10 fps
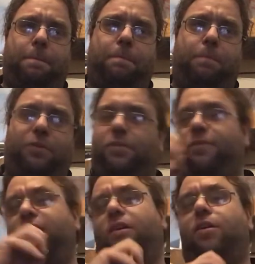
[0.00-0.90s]
But
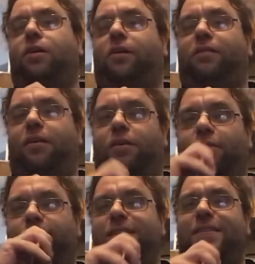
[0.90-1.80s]
something lurks,
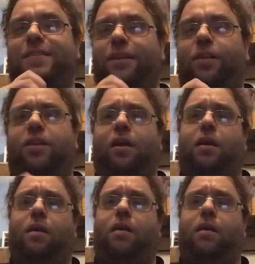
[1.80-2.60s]
something's still there.